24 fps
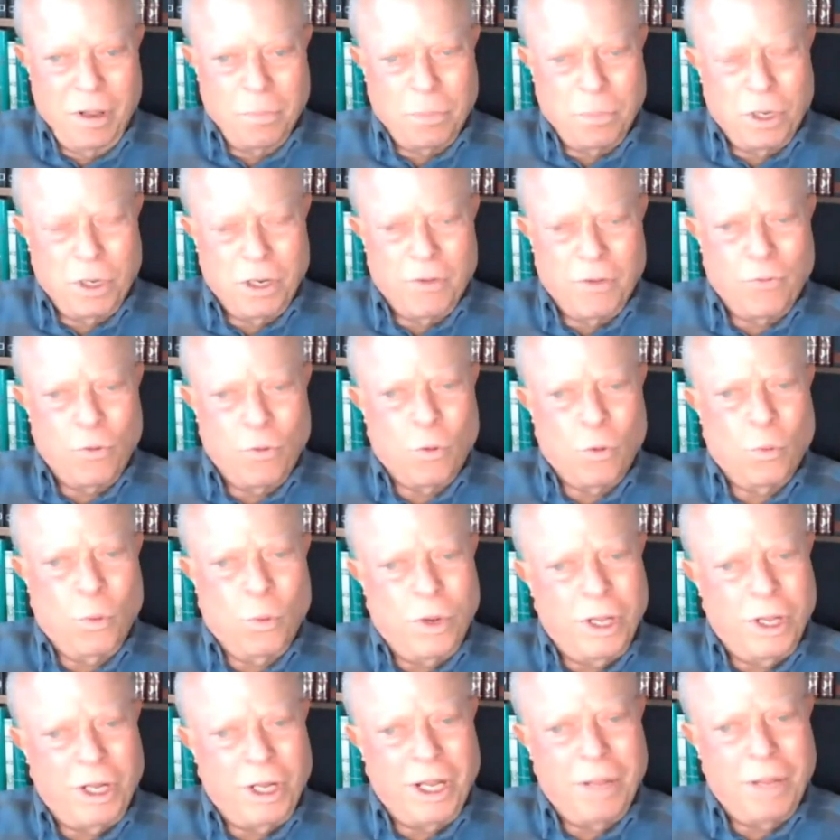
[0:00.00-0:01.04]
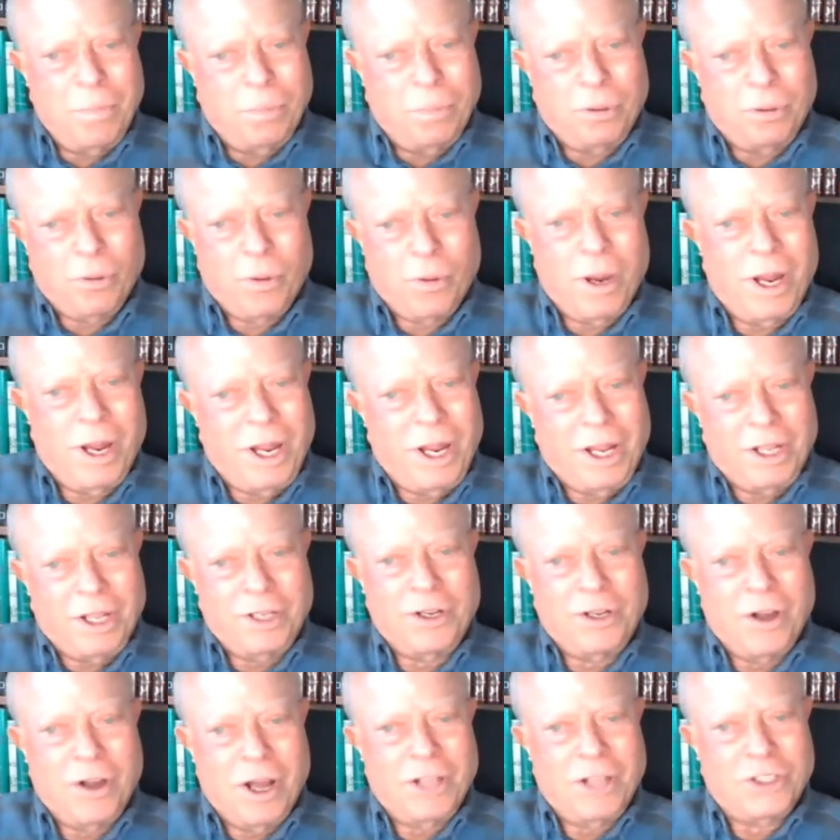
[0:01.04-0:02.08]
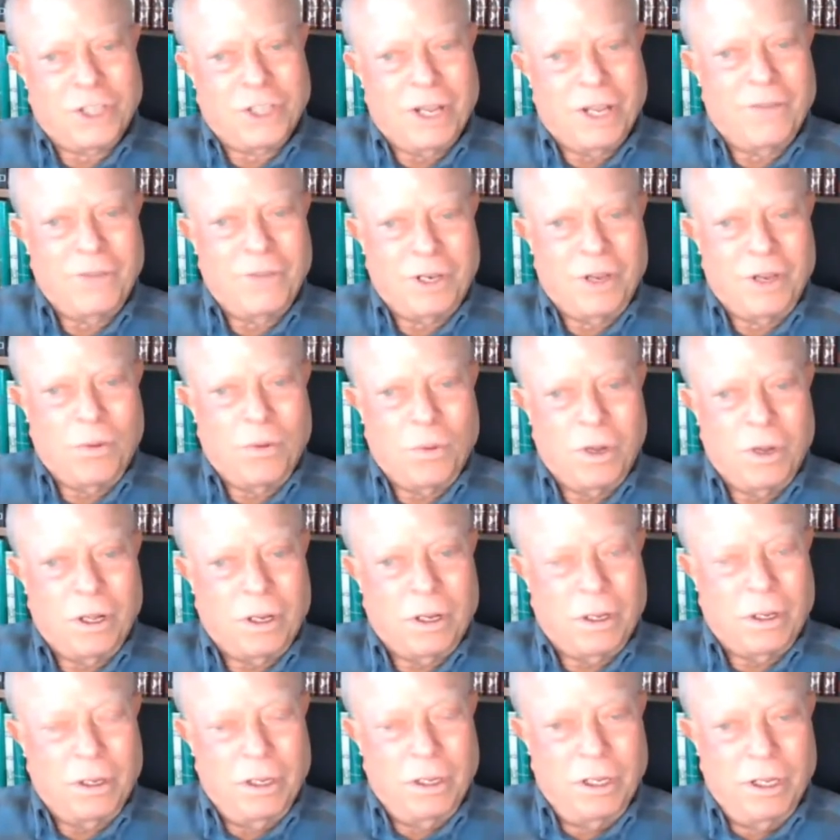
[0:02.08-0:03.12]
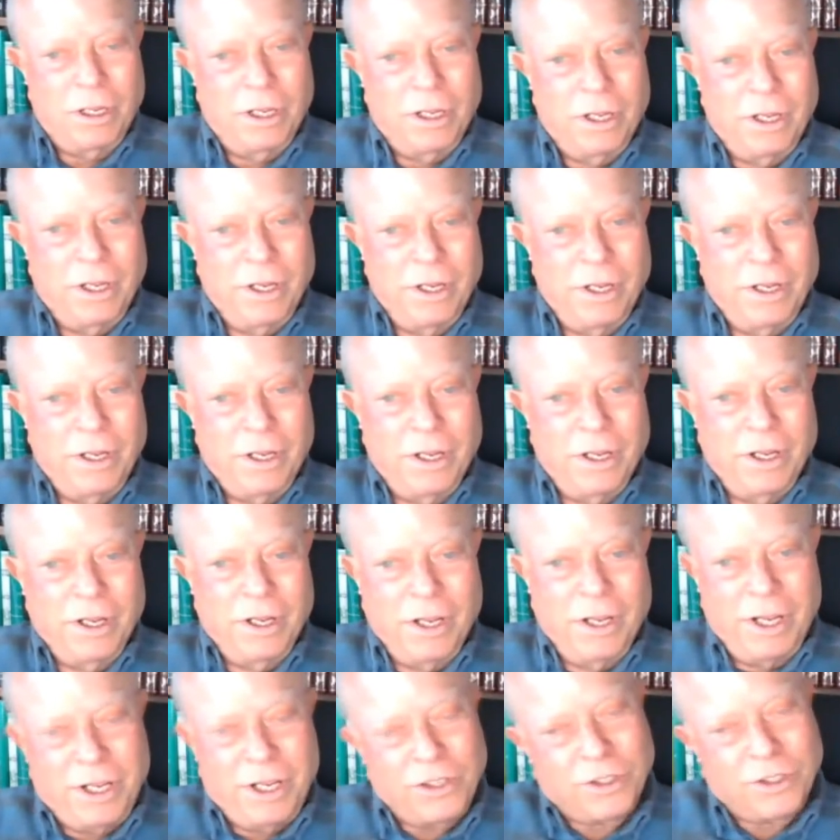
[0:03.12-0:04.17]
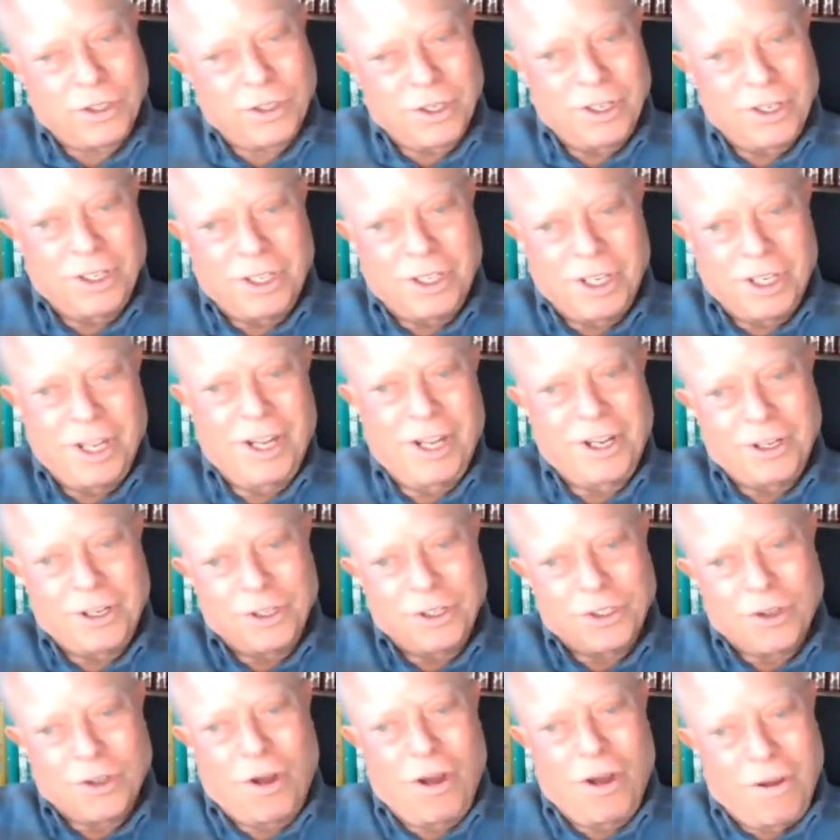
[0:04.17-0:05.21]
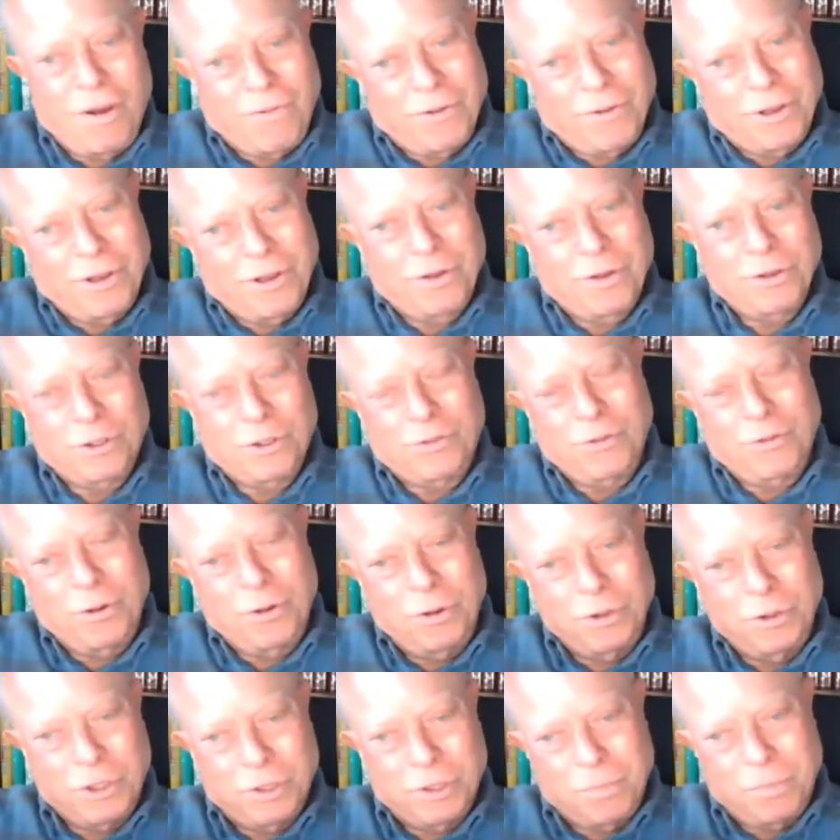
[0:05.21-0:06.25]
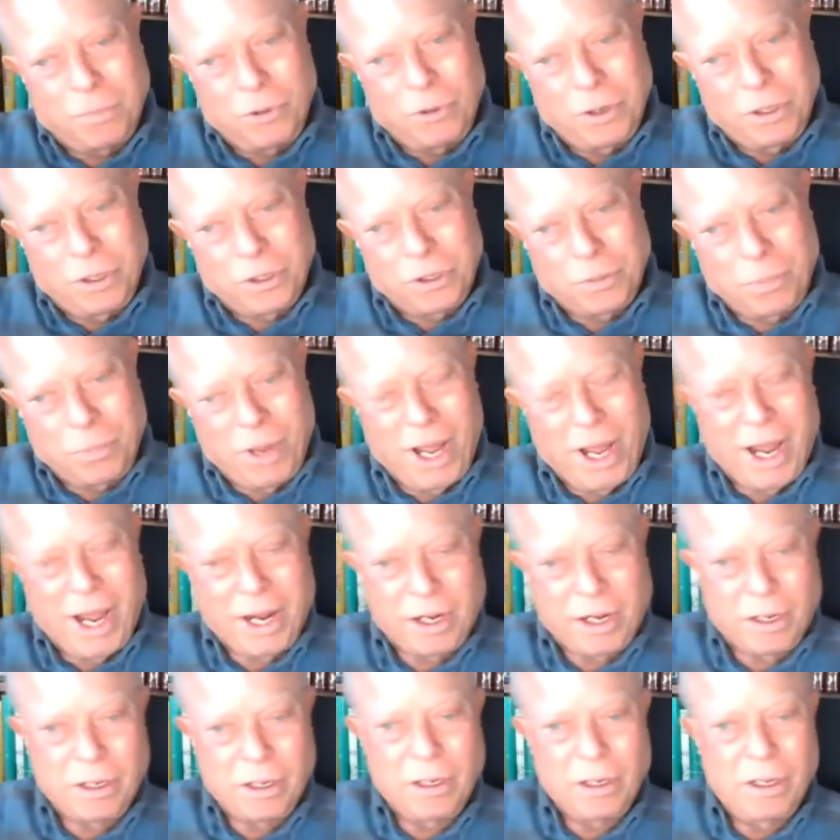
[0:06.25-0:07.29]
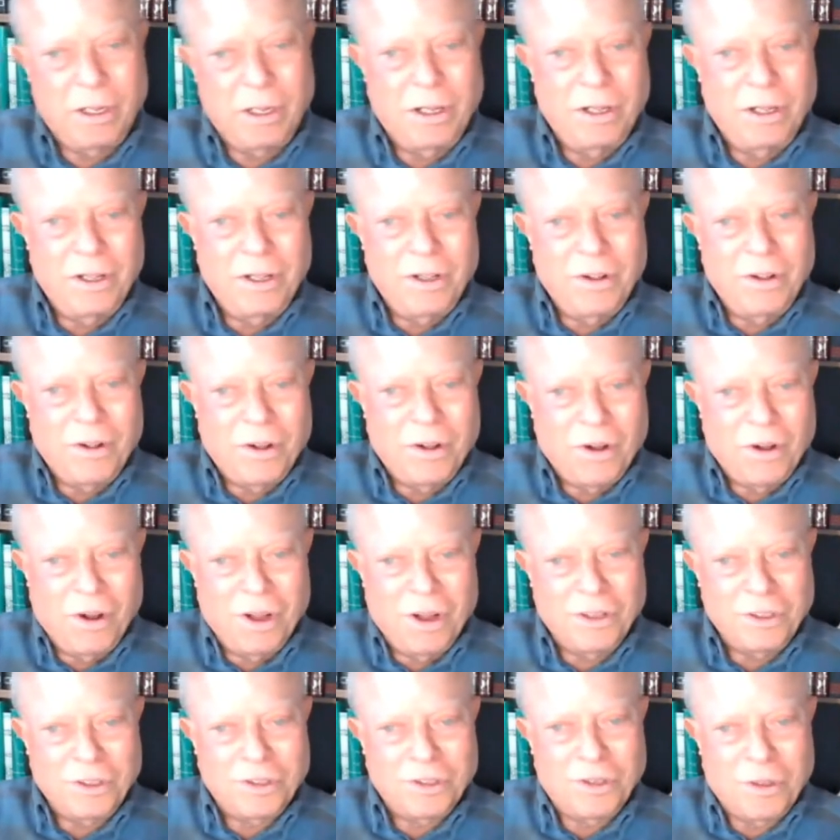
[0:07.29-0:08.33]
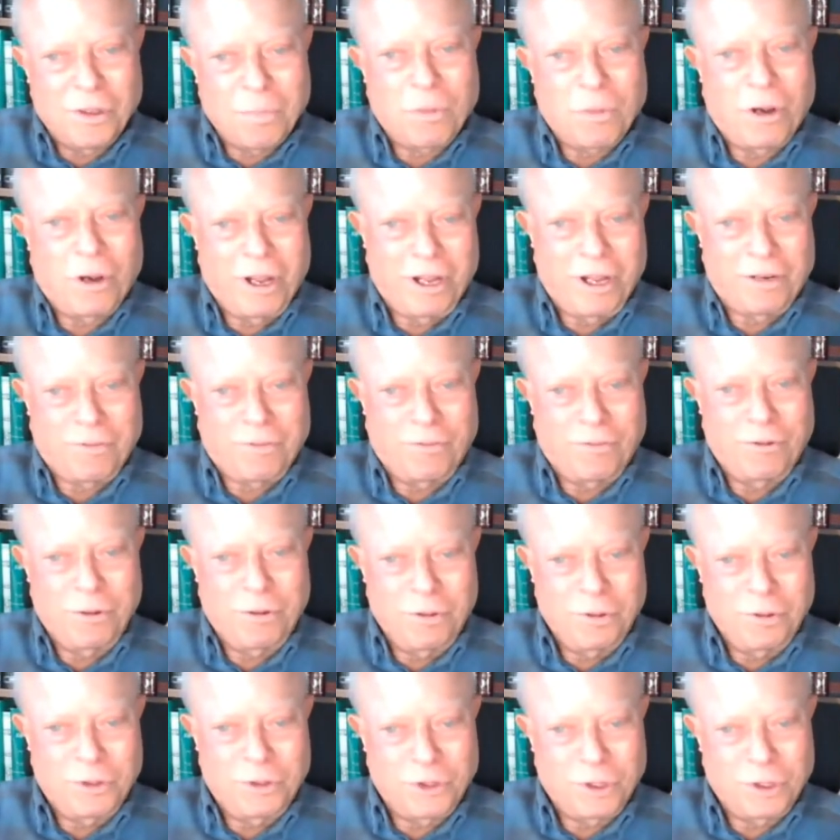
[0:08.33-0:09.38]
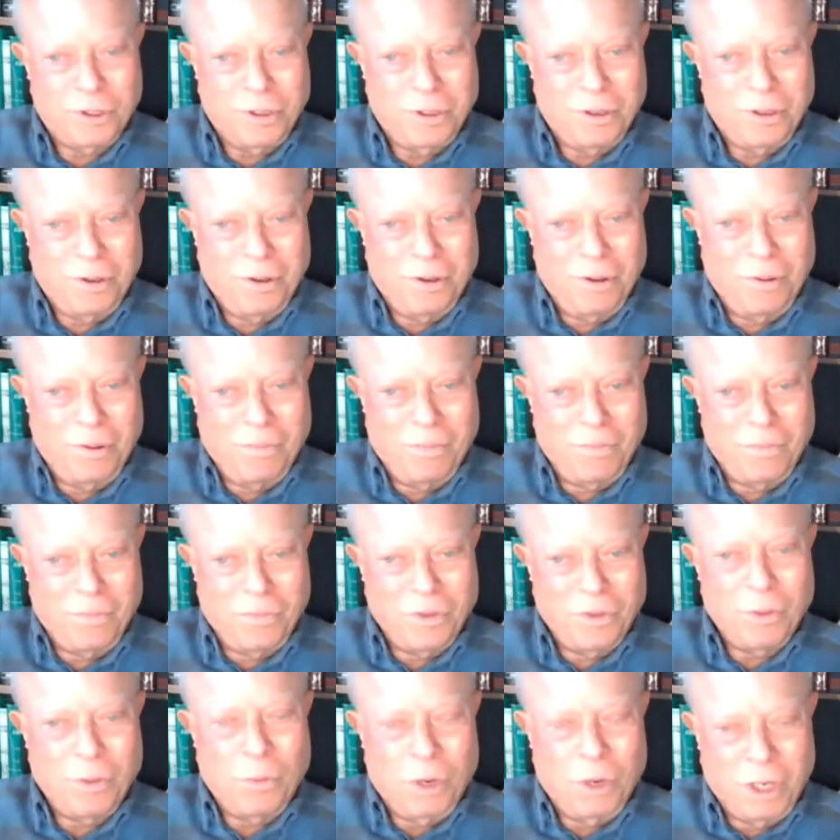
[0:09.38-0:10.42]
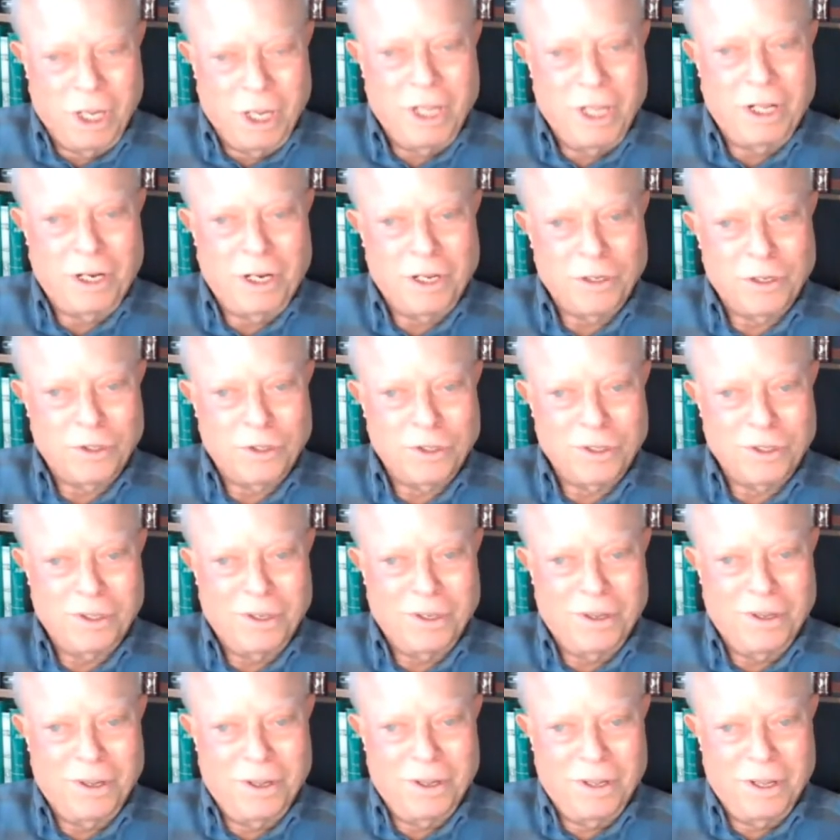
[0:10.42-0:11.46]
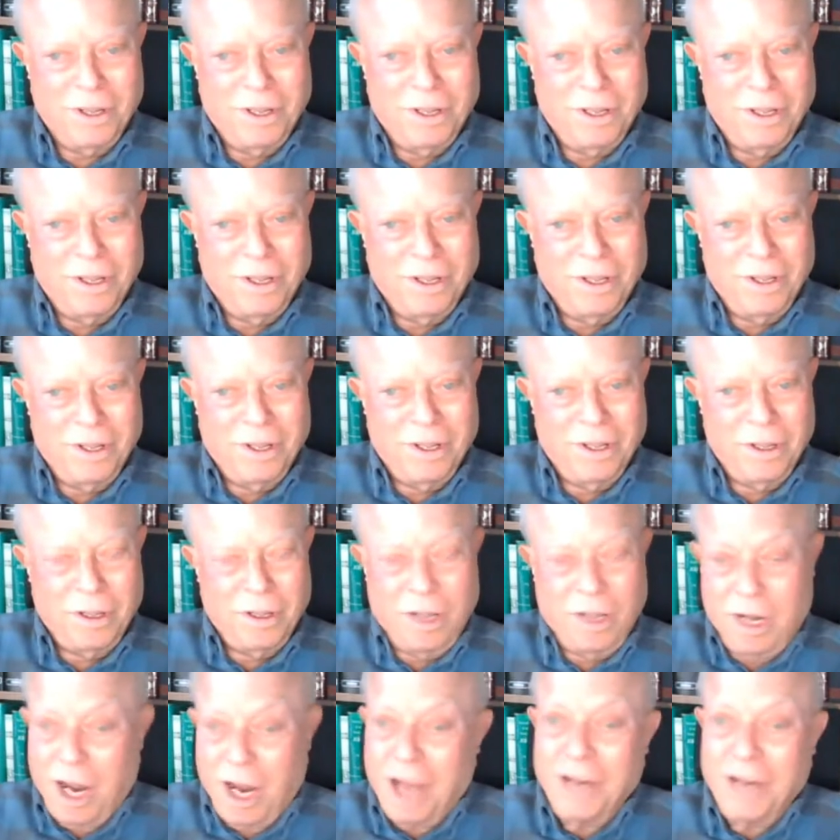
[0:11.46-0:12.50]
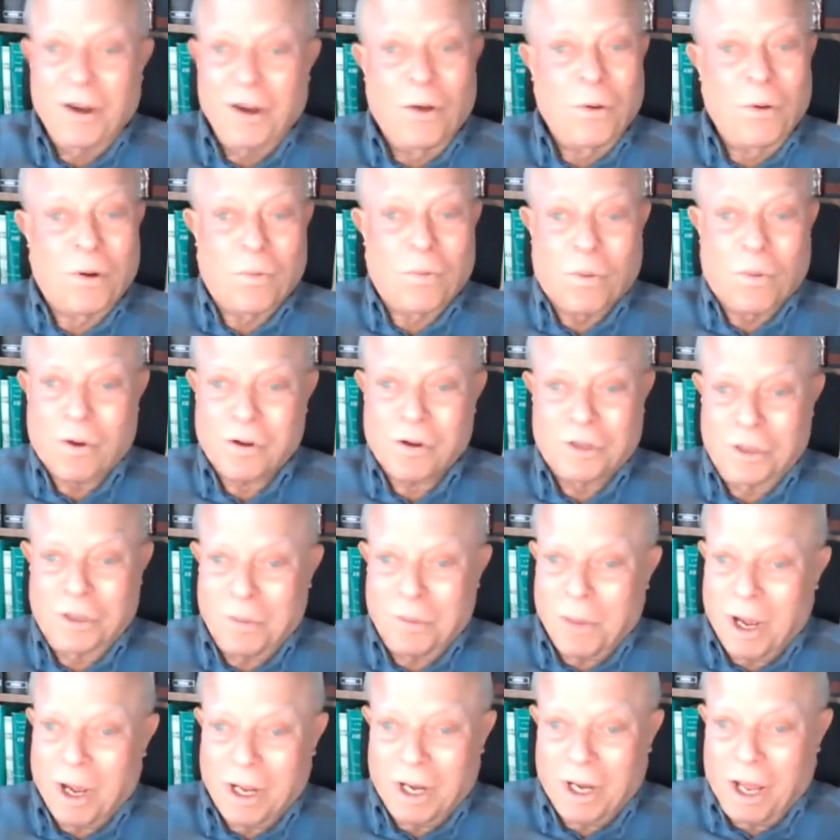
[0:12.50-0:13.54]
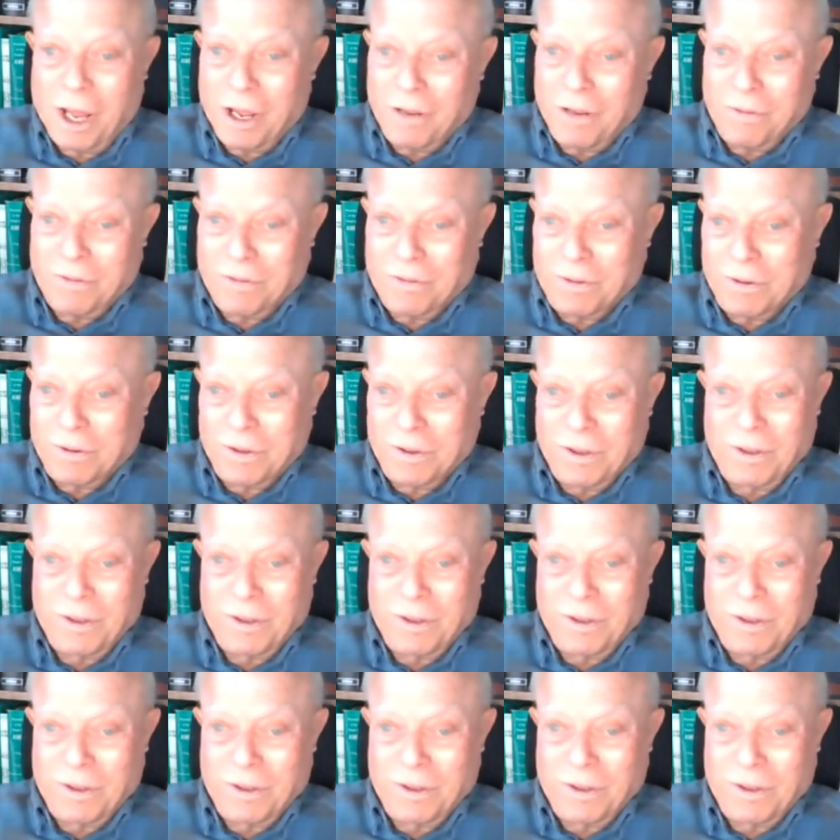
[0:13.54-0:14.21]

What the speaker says: But if we're really praying in God's heavenly will, he's going to take us off of those foods and put us back onto the plant foods that will heal us. And I know it worked in my life.